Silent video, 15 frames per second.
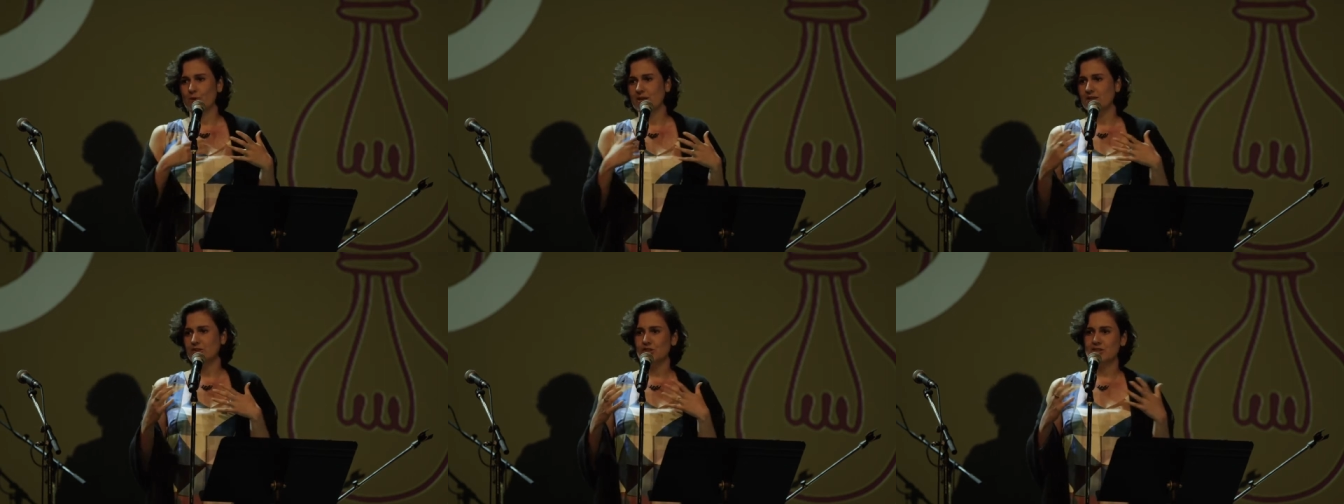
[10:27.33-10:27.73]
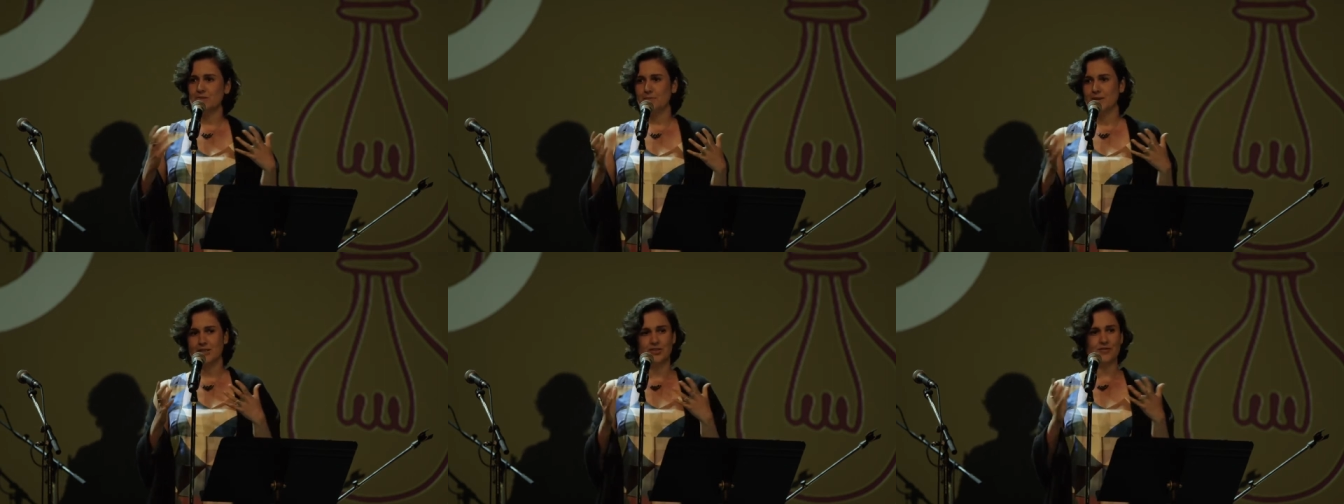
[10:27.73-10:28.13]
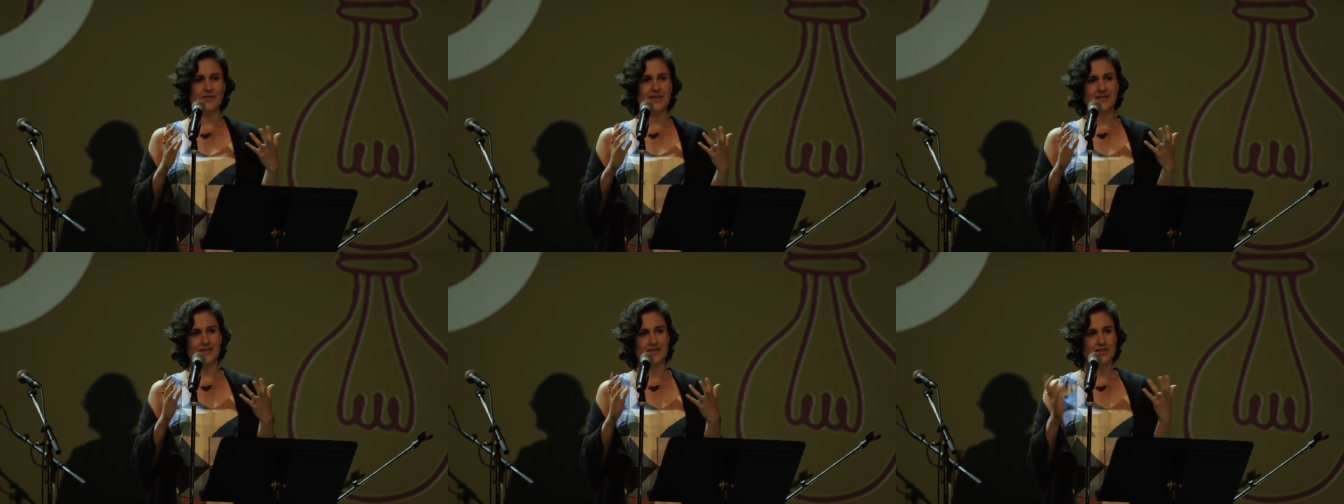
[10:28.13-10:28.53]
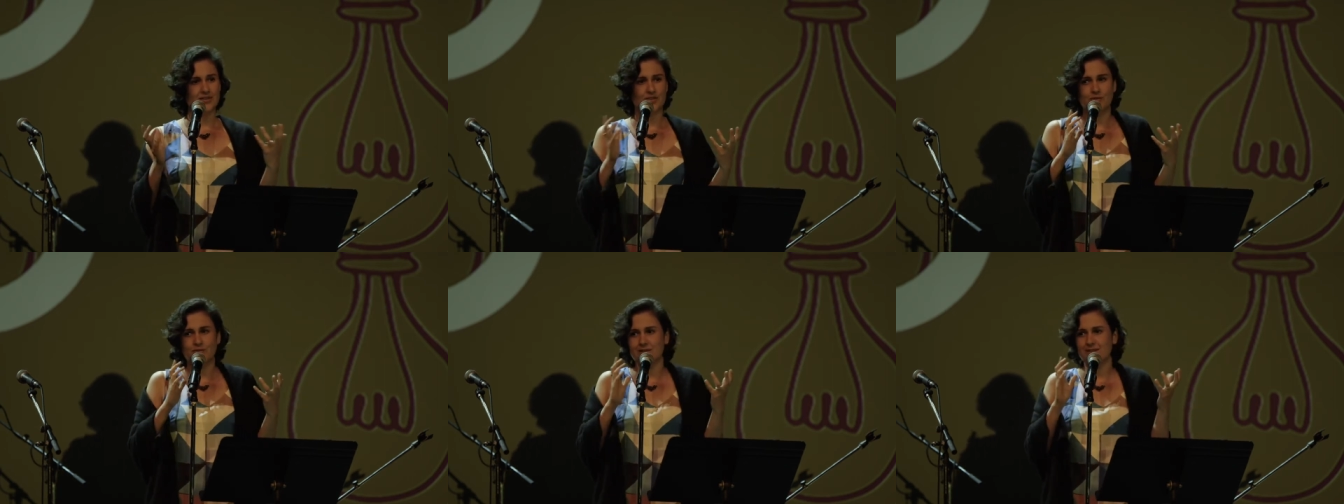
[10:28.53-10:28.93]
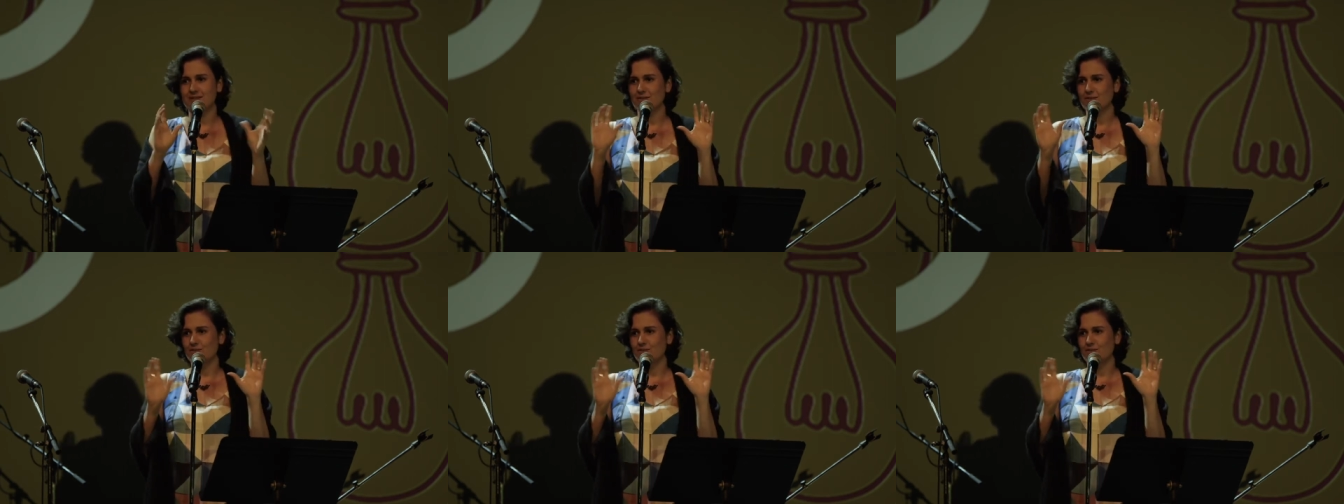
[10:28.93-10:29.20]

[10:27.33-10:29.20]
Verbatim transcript: We're just a bunch of Indian students.